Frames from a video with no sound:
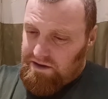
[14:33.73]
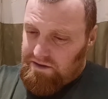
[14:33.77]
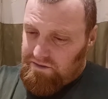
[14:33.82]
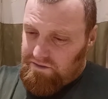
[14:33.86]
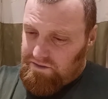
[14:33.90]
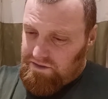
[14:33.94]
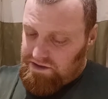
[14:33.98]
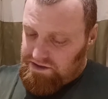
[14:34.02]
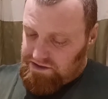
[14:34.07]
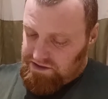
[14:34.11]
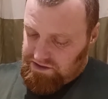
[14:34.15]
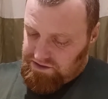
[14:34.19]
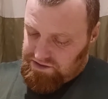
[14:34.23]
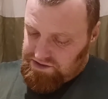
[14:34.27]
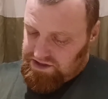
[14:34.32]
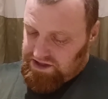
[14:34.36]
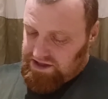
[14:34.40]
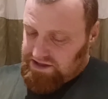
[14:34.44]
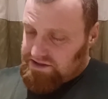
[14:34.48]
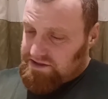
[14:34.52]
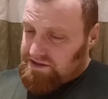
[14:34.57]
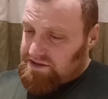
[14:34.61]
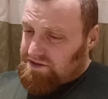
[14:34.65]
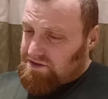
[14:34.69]
It usually
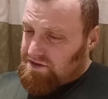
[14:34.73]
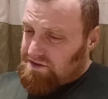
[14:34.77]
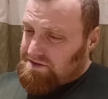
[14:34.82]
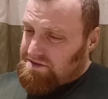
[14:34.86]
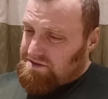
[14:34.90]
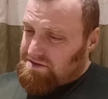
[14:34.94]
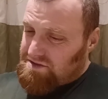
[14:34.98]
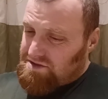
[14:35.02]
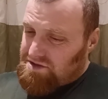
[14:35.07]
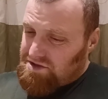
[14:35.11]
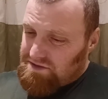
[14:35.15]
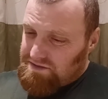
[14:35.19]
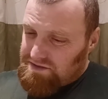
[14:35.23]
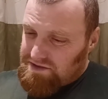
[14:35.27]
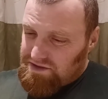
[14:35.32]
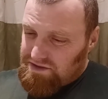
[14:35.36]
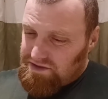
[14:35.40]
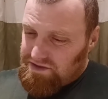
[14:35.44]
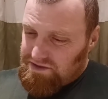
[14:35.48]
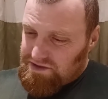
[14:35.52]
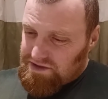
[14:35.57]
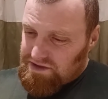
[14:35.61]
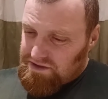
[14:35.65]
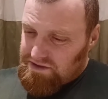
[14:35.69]
has a description of the troops you're
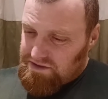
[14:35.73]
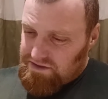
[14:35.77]
using.